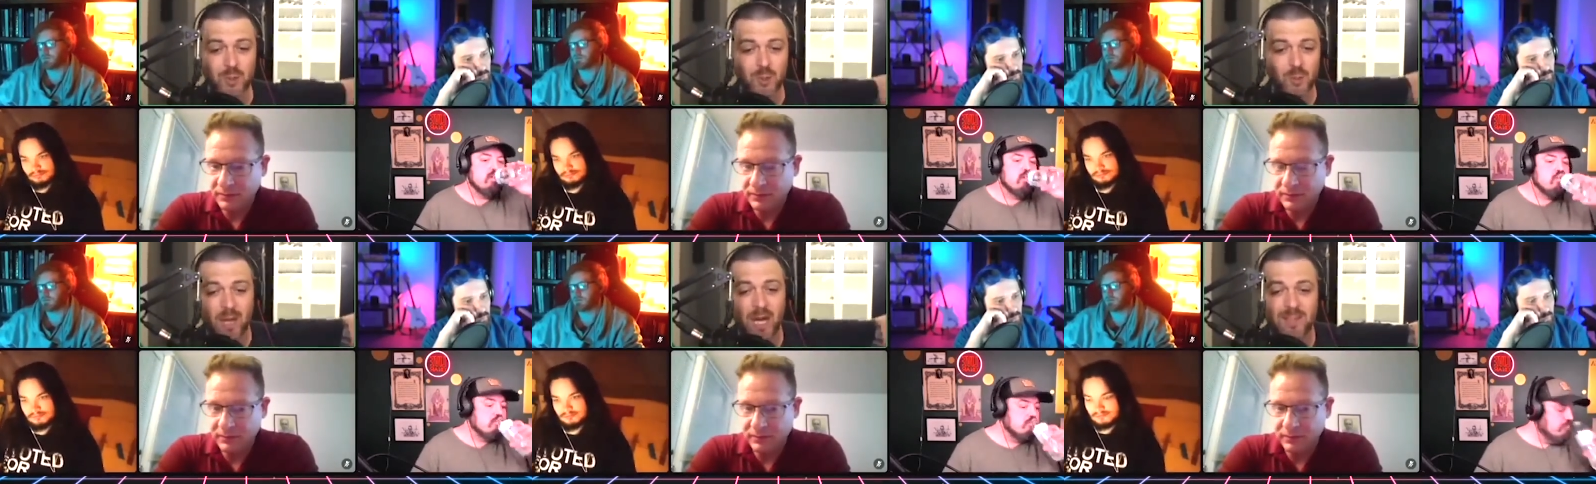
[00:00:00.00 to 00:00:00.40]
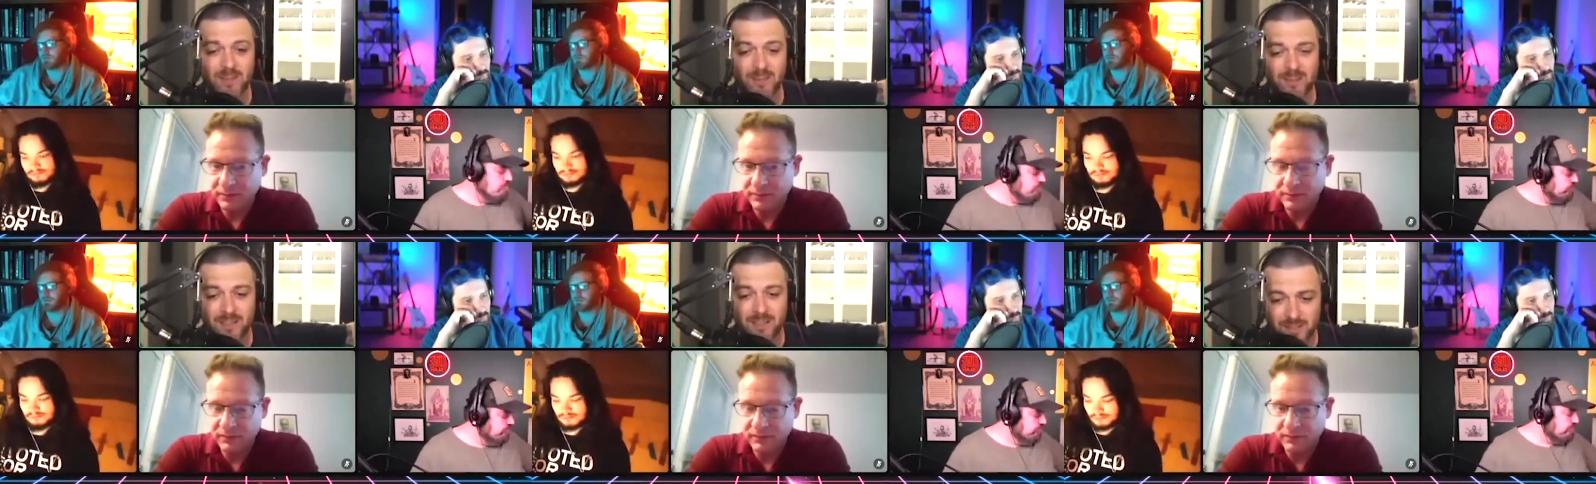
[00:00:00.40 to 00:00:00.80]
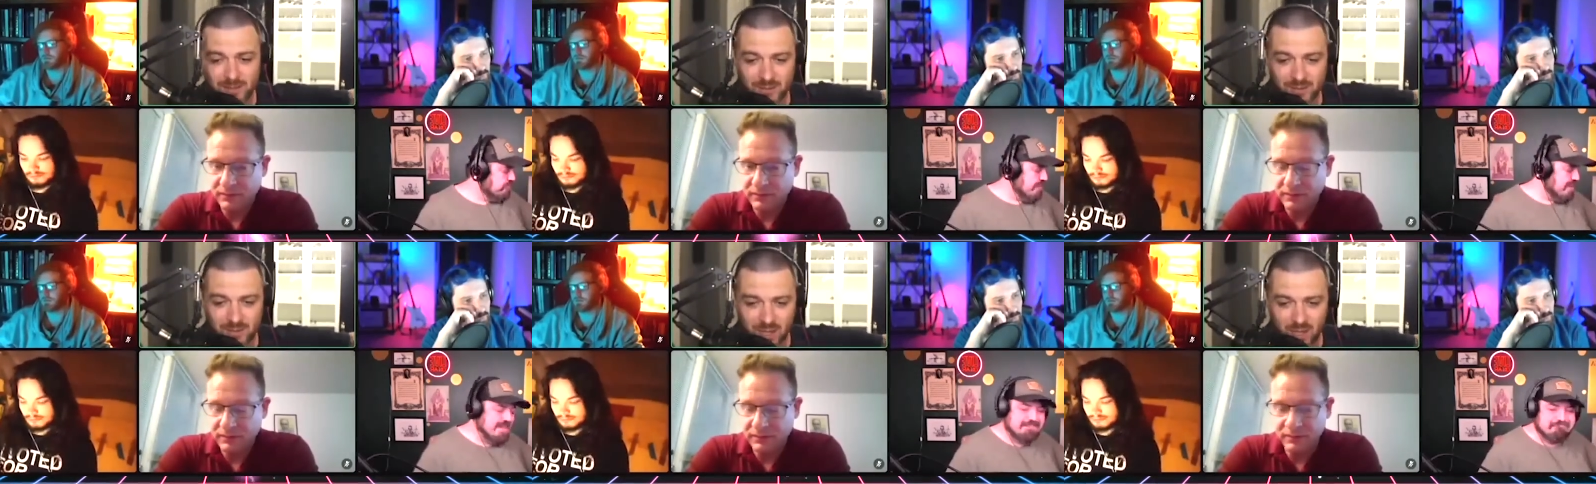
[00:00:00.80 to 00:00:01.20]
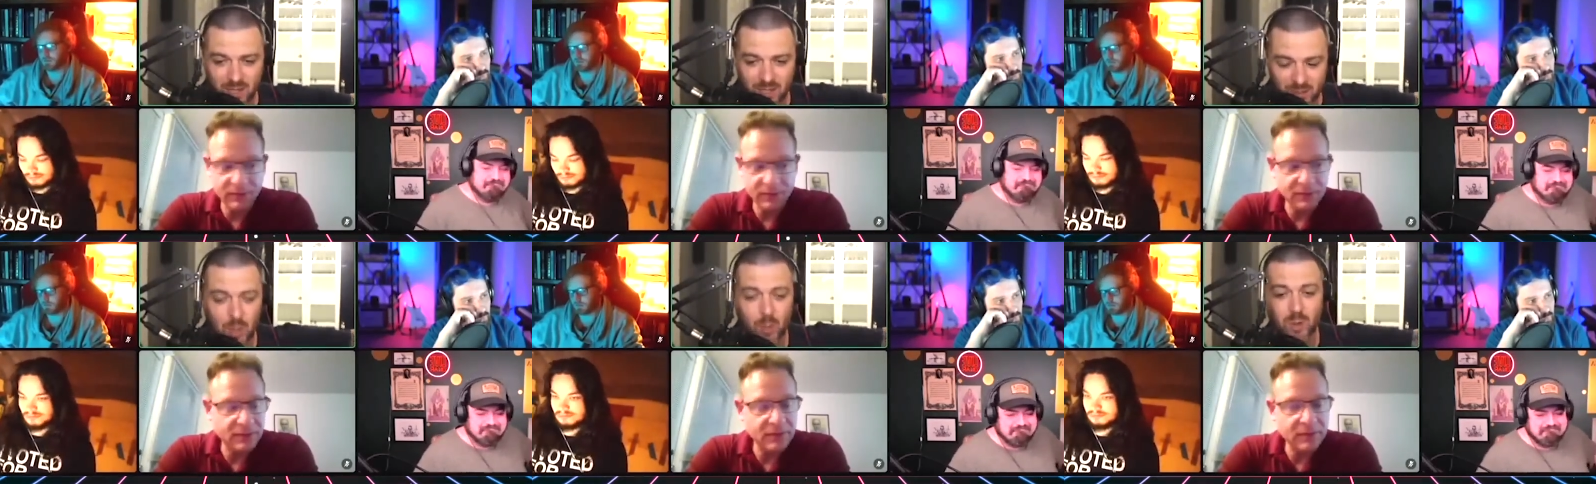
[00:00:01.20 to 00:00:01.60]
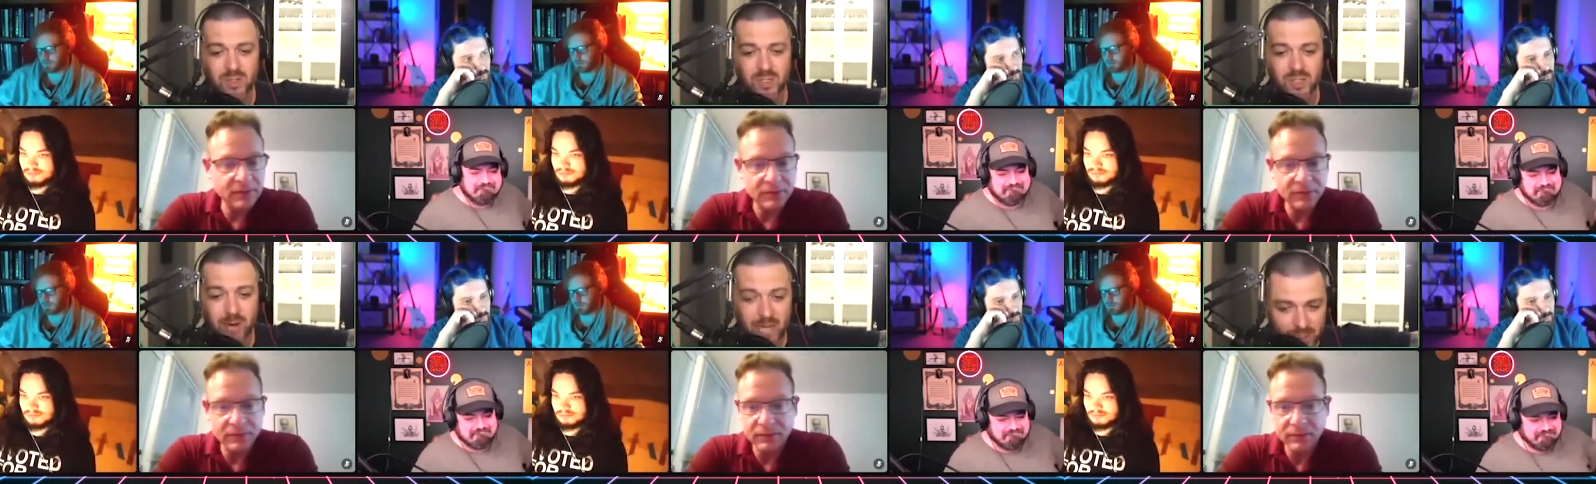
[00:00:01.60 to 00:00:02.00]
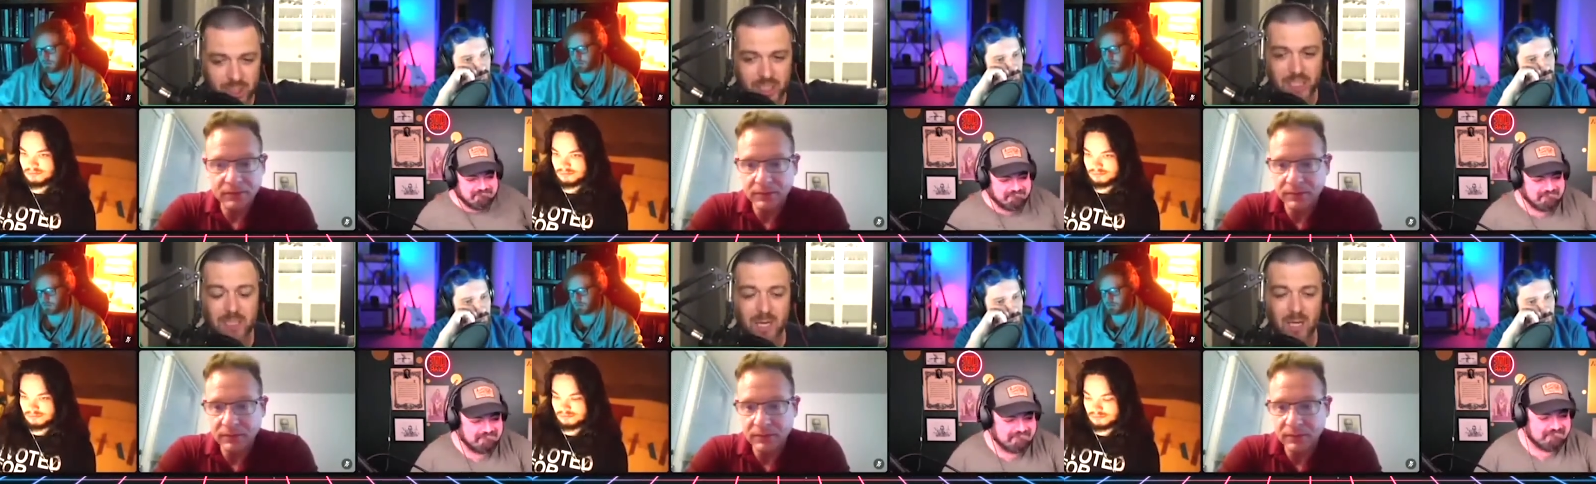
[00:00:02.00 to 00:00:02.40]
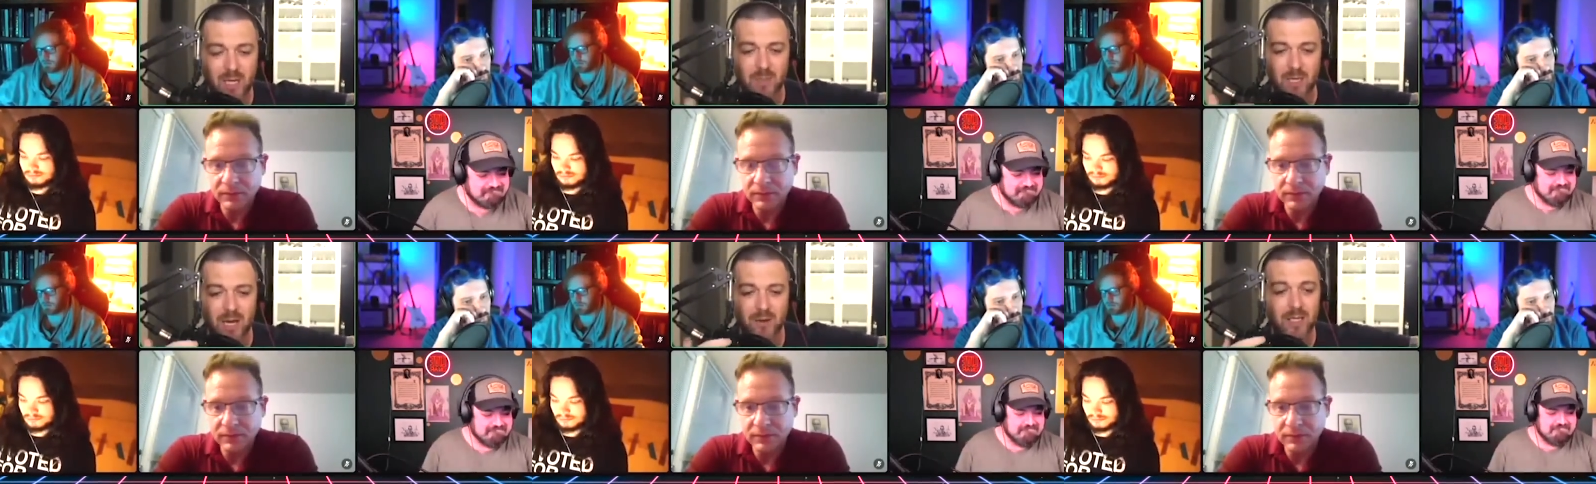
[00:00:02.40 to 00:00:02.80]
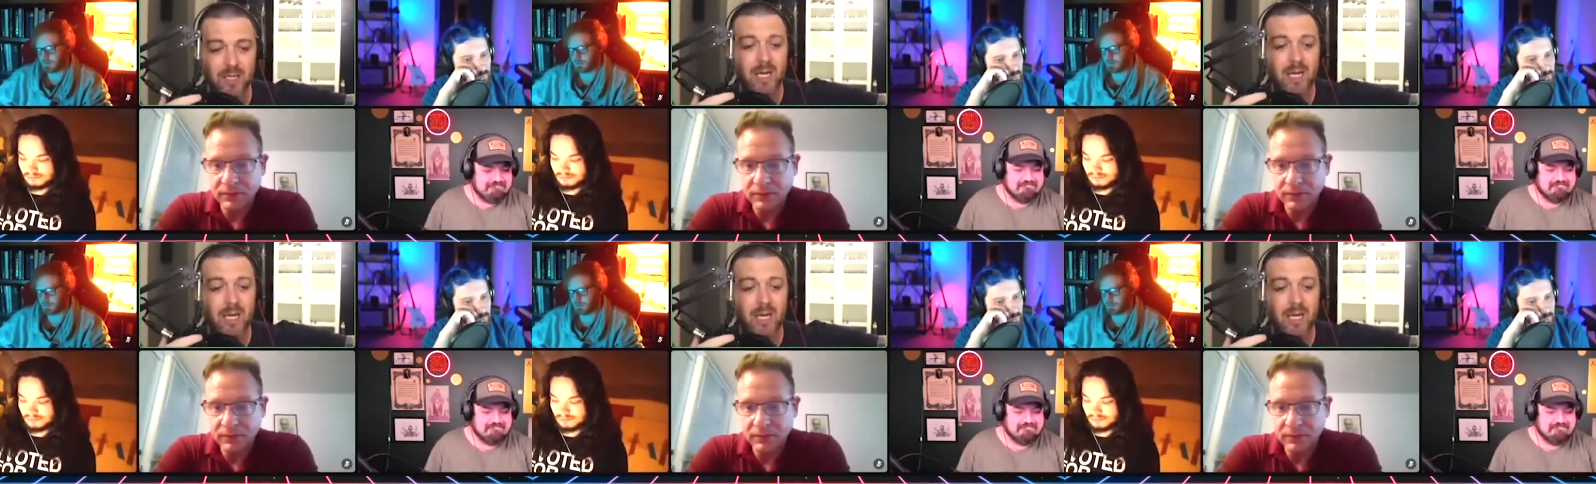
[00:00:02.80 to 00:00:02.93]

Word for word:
Speaker 1: Biden is, uh, you know, works there, and she emailed me about it.